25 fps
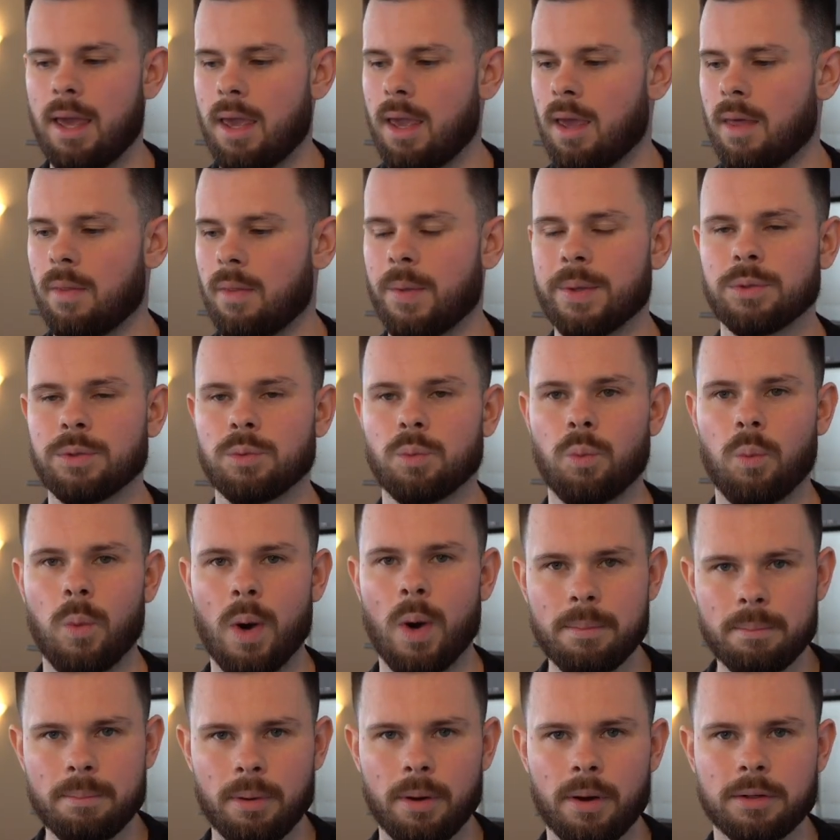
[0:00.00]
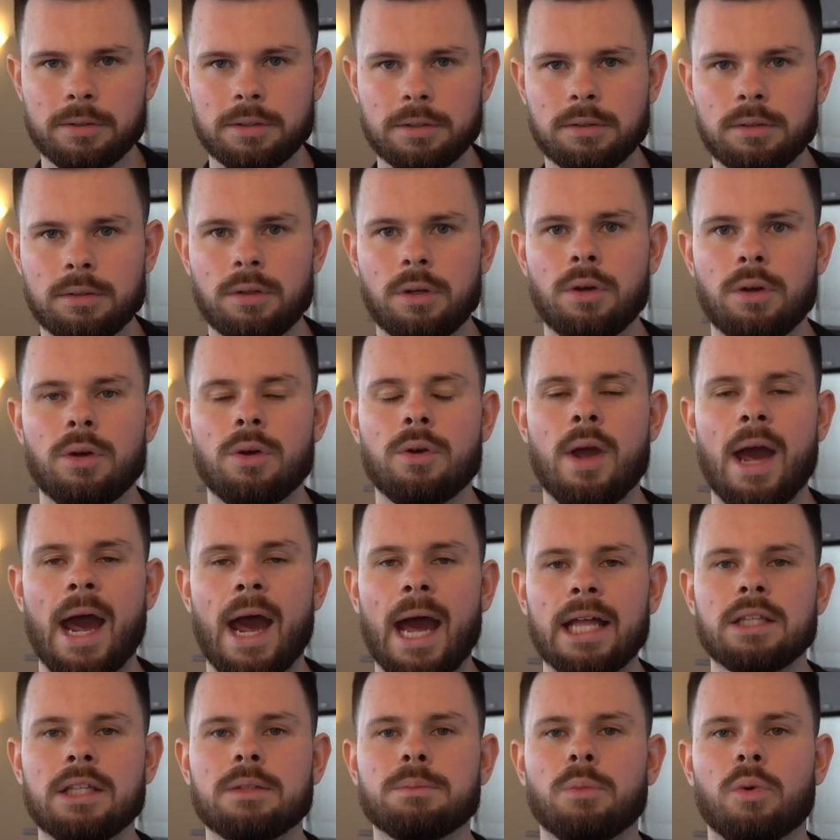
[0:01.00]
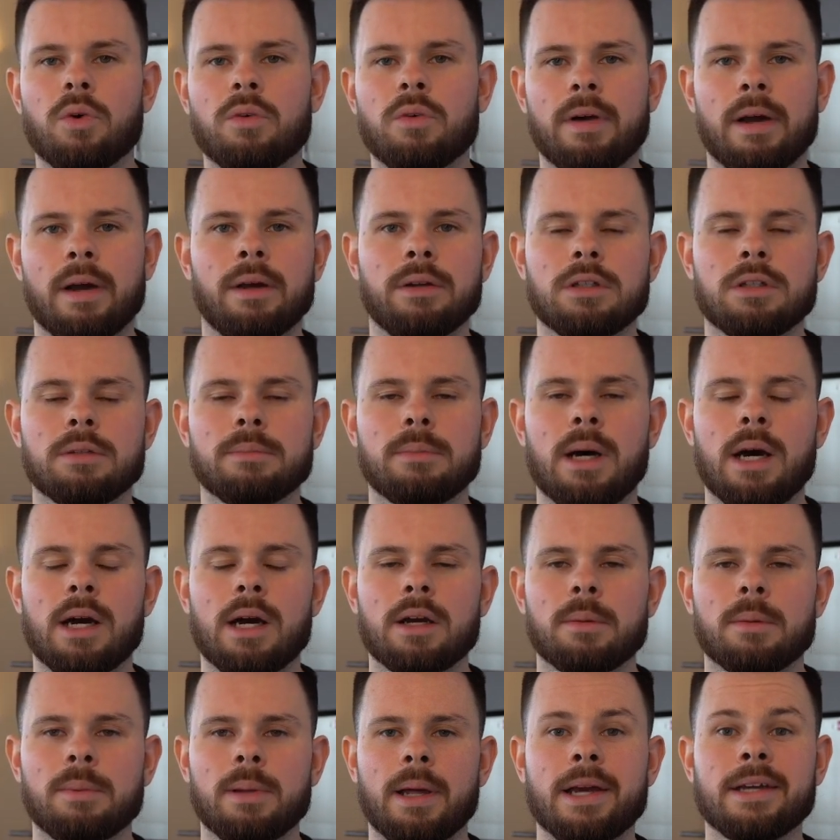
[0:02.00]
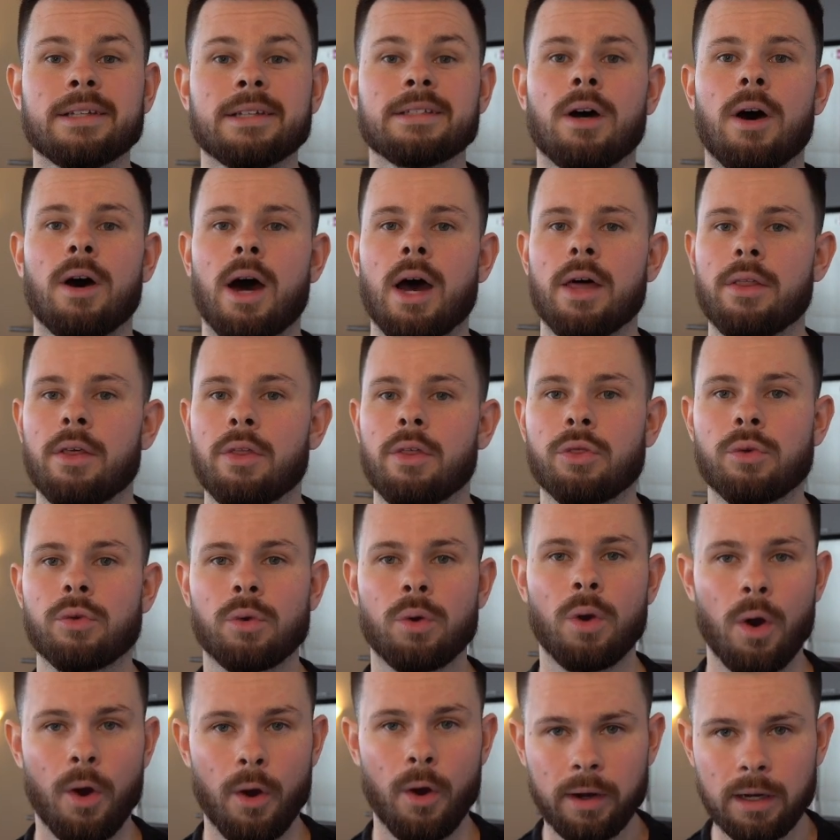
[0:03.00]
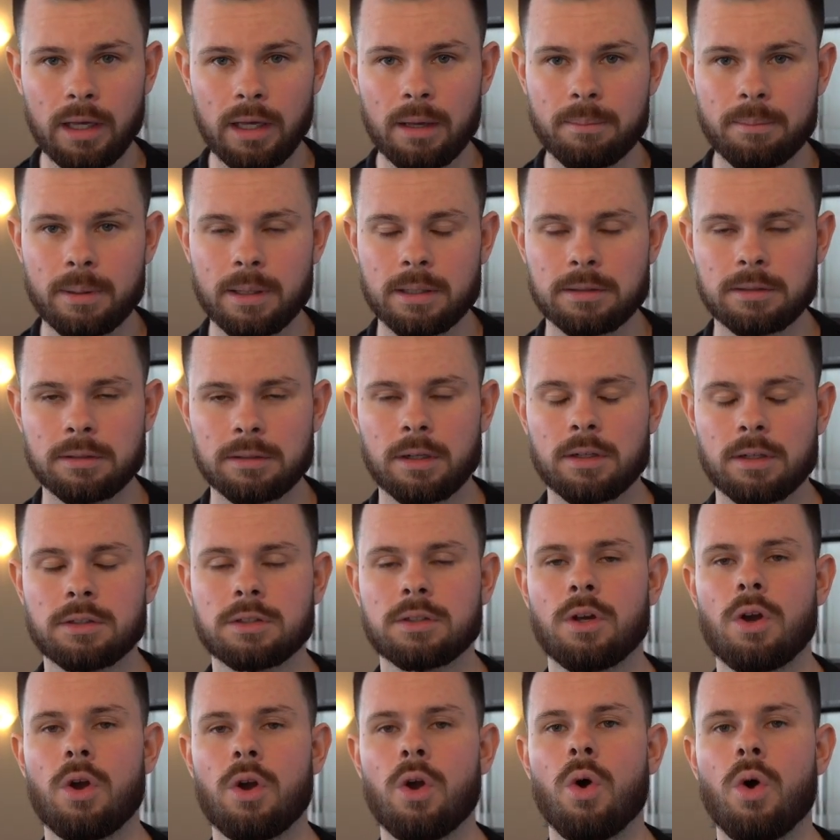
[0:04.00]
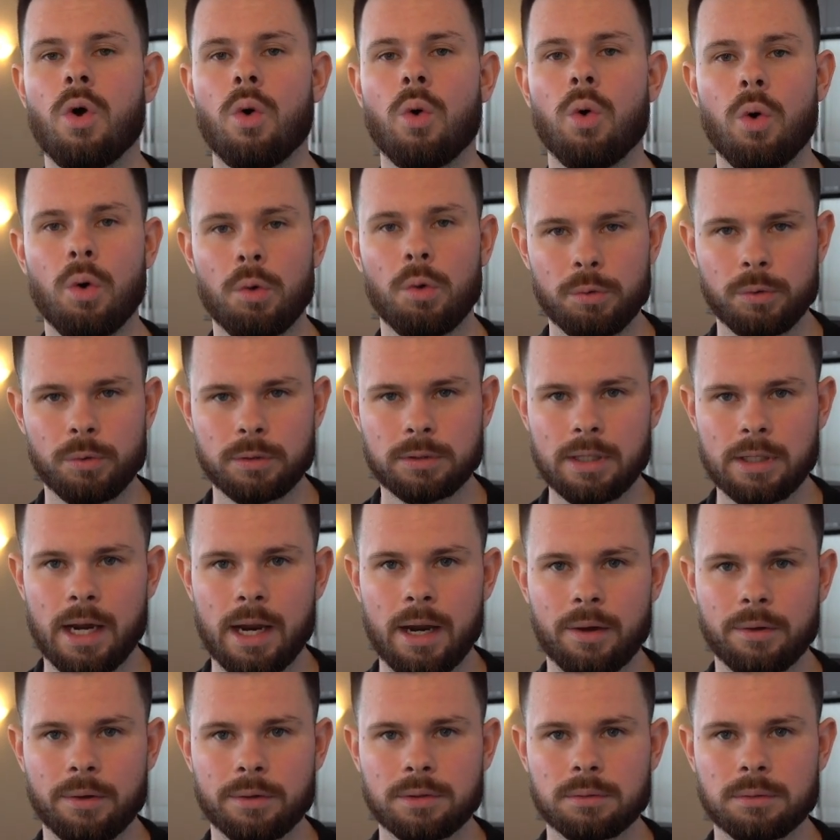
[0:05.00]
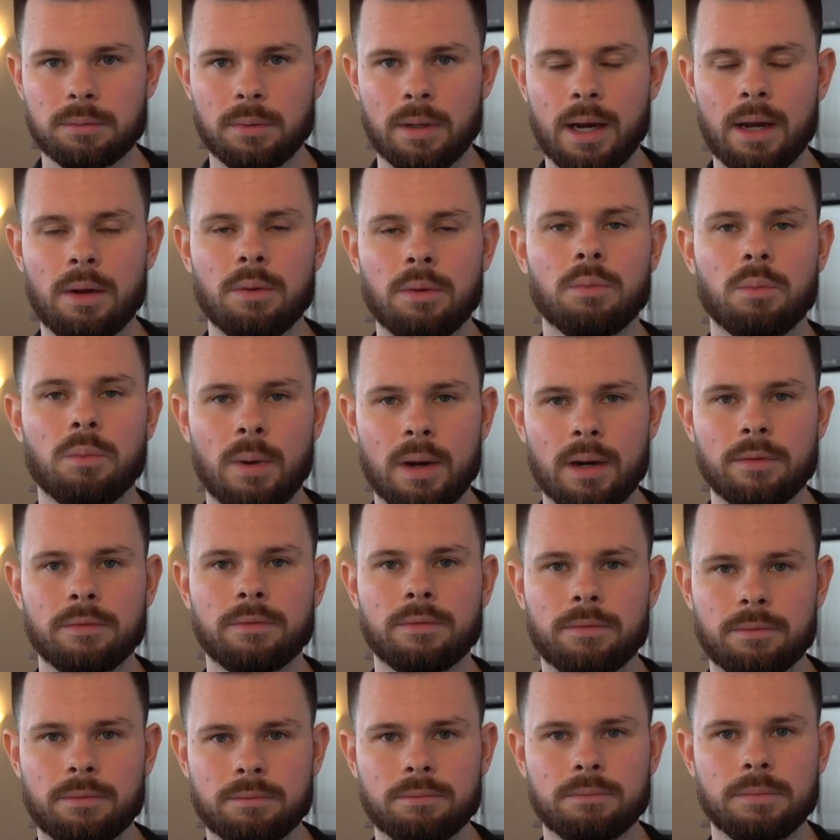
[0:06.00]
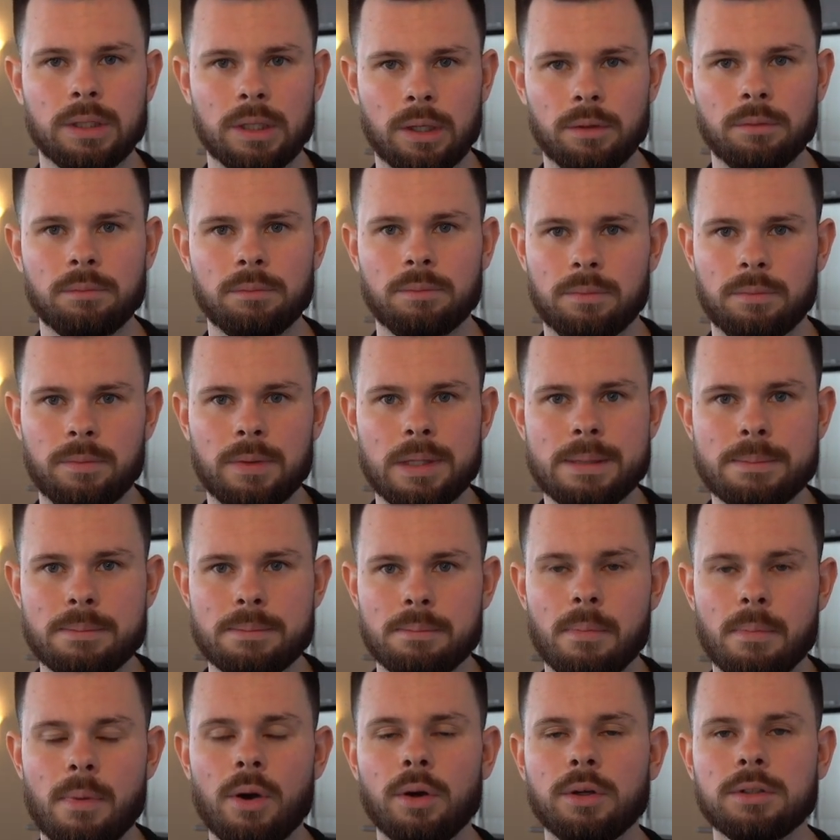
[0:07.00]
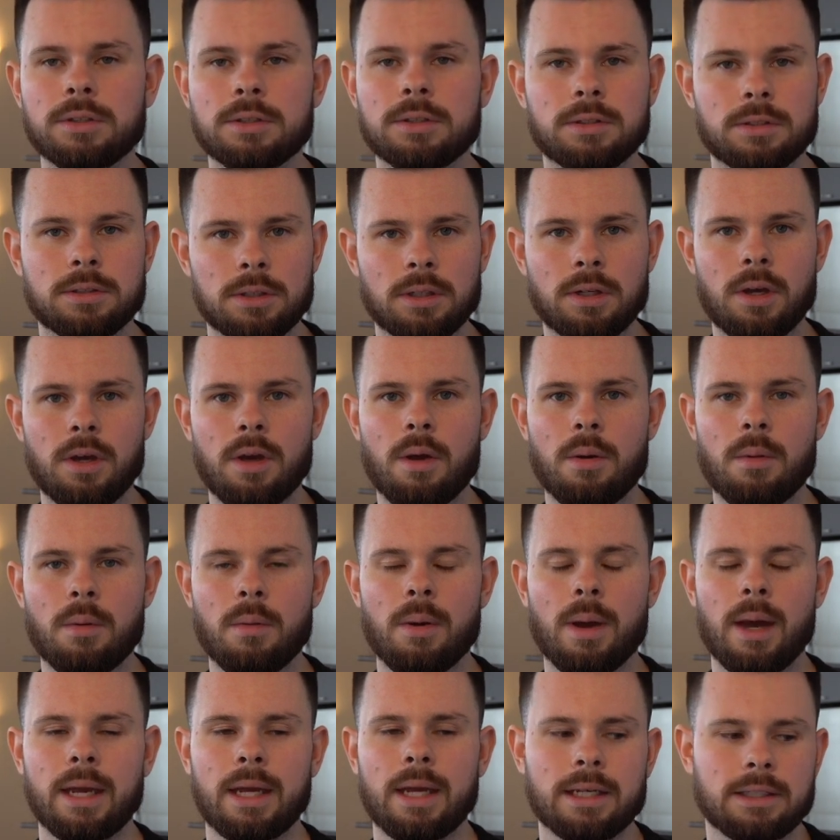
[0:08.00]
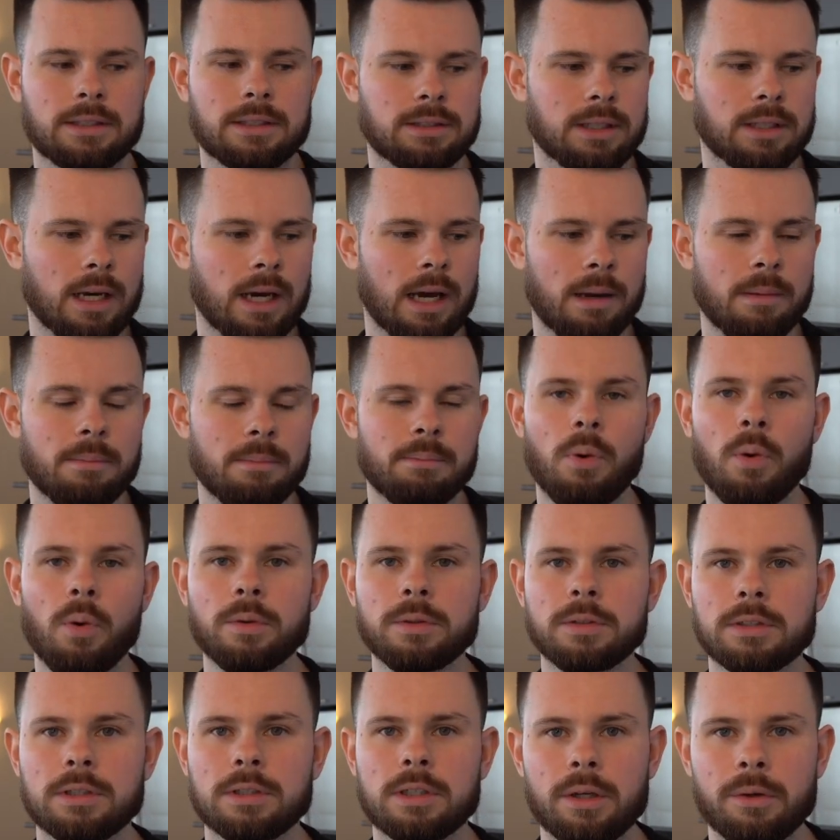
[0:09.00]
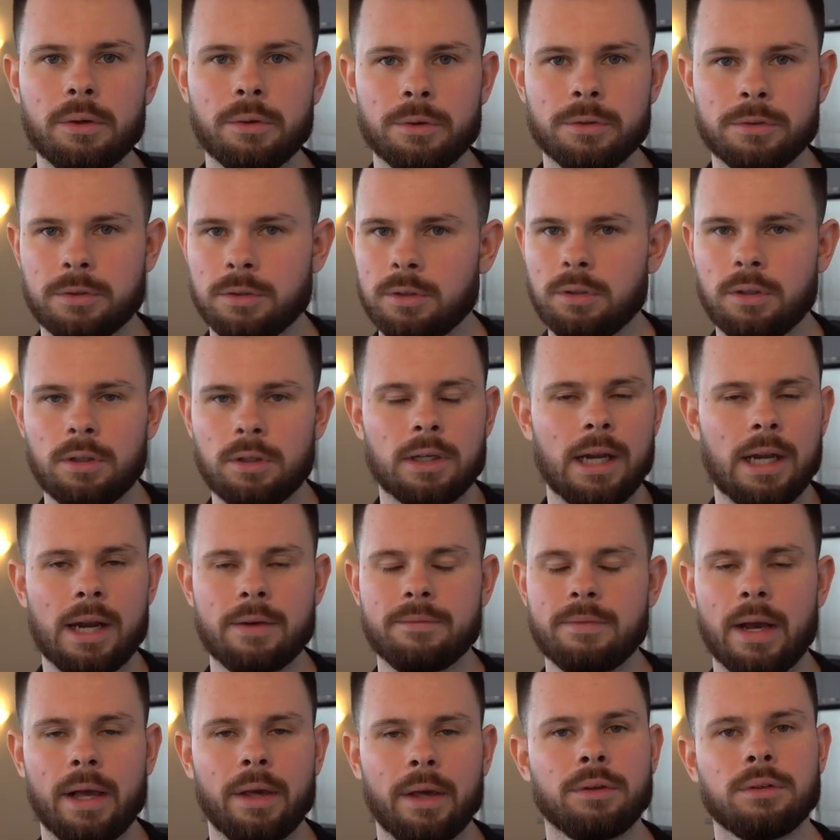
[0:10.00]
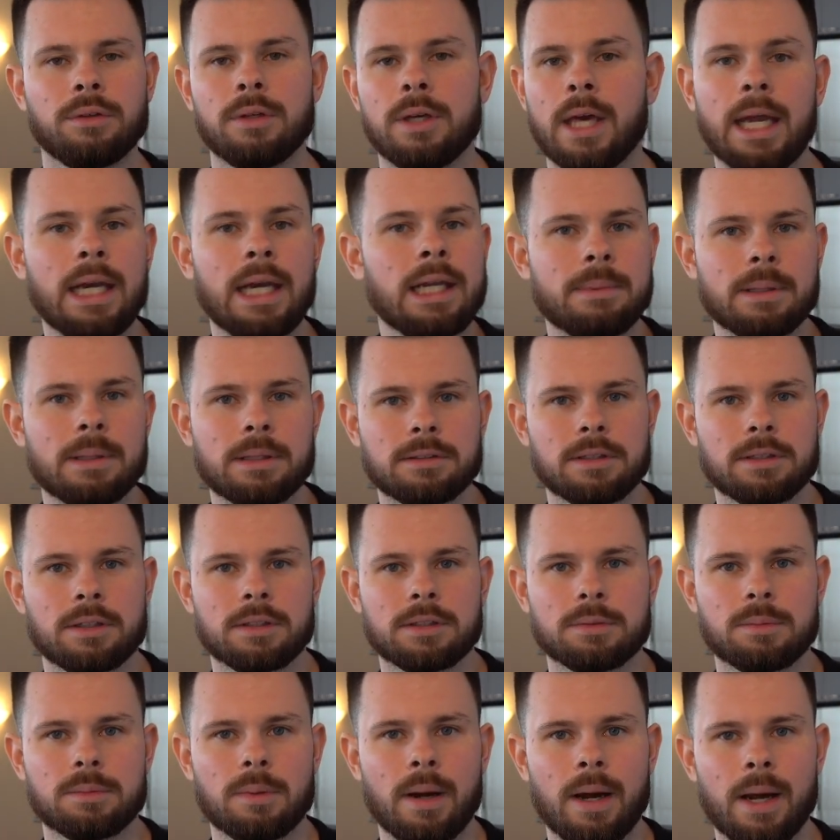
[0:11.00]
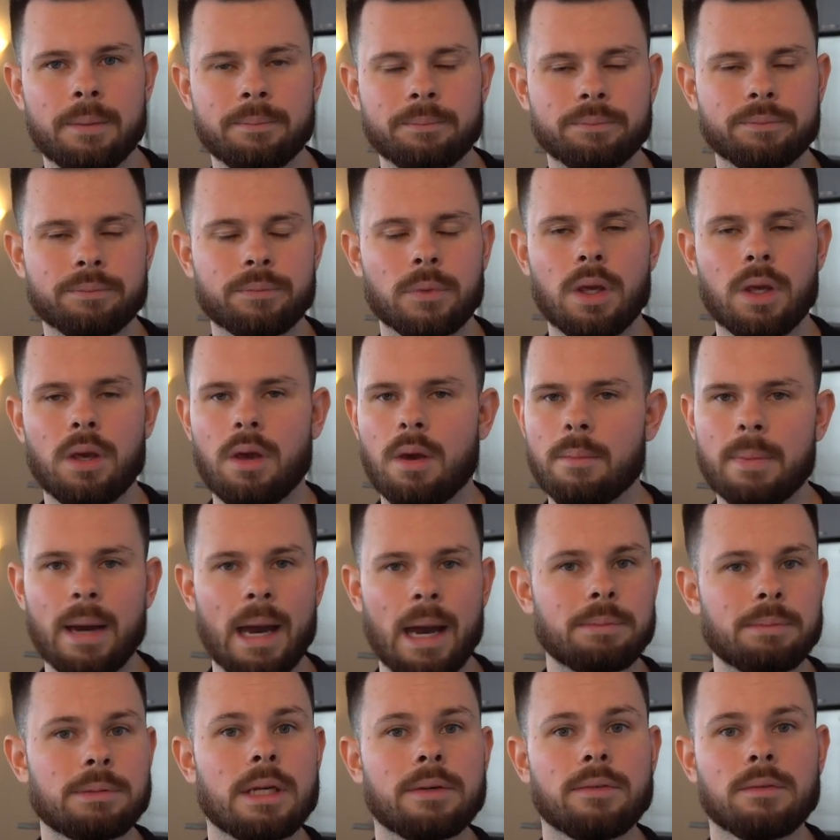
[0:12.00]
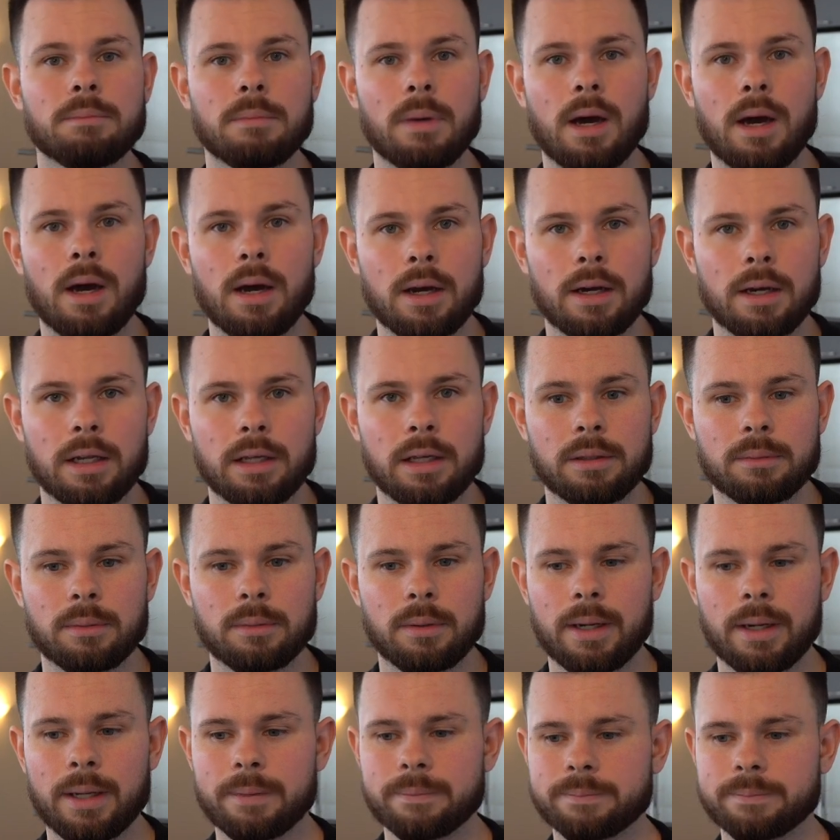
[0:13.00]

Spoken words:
And there's one person who adds more value to the marketplace, either through owning a business or through sales, right? One of, the most, important skills that you can add value to any business, right? Perhaps even marketing, right?